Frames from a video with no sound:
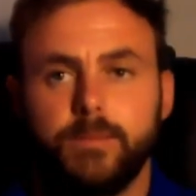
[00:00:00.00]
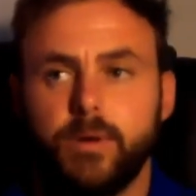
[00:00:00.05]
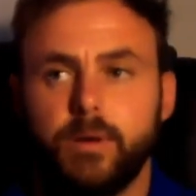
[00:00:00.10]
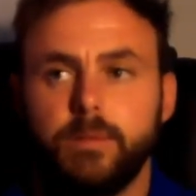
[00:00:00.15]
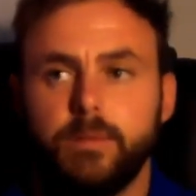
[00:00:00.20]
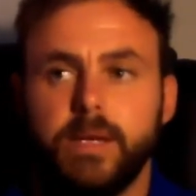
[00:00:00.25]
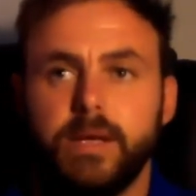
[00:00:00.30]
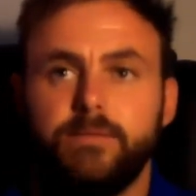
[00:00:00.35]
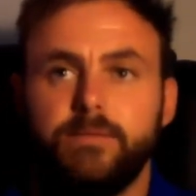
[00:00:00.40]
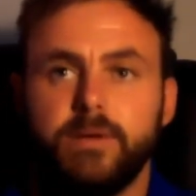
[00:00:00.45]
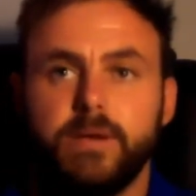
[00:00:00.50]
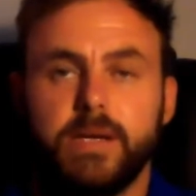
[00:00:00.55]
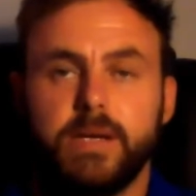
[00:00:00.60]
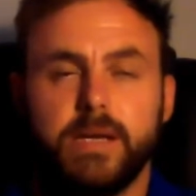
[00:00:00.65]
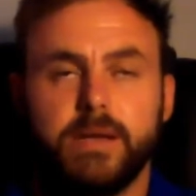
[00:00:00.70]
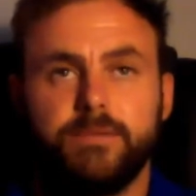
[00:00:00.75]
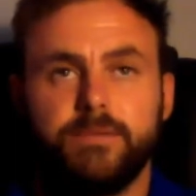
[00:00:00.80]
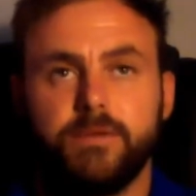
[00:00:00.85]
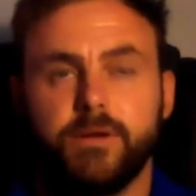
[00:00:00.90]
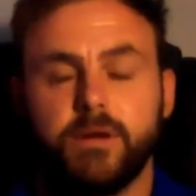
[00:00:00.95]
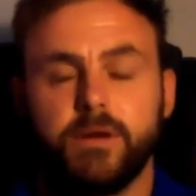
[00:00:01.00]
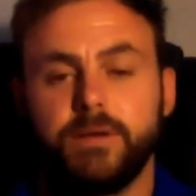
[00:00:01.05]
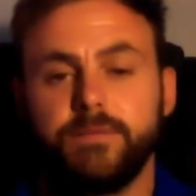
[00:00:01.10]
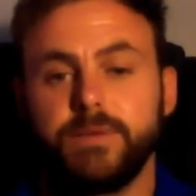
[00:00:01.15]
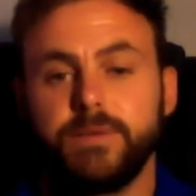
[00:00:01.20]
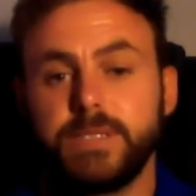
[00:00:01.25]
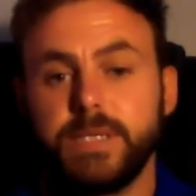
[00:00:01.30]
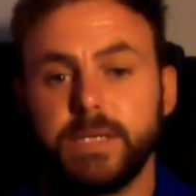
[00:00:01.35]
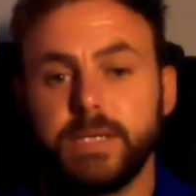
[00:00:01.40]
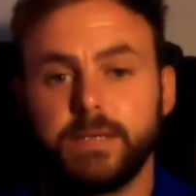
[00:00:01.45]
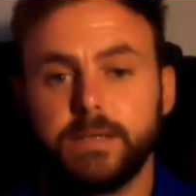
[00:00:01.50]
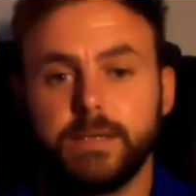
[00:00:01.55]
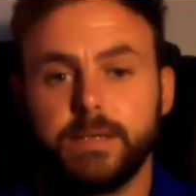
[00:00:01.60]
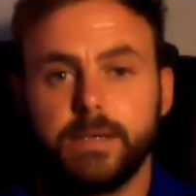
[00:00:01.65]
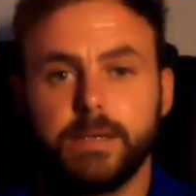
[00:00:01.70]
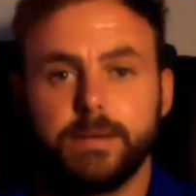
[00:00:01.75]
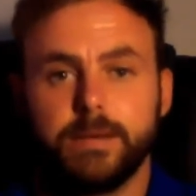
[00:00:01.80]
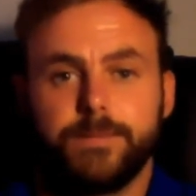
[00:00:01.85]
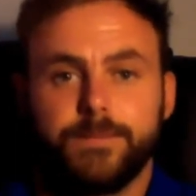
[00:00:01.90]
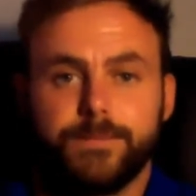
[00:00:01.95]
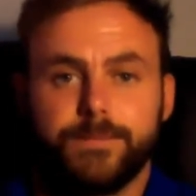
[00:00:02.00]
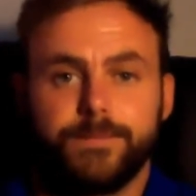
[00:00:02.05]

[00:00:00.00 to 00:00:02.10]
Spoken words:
probably every day, if not every second day.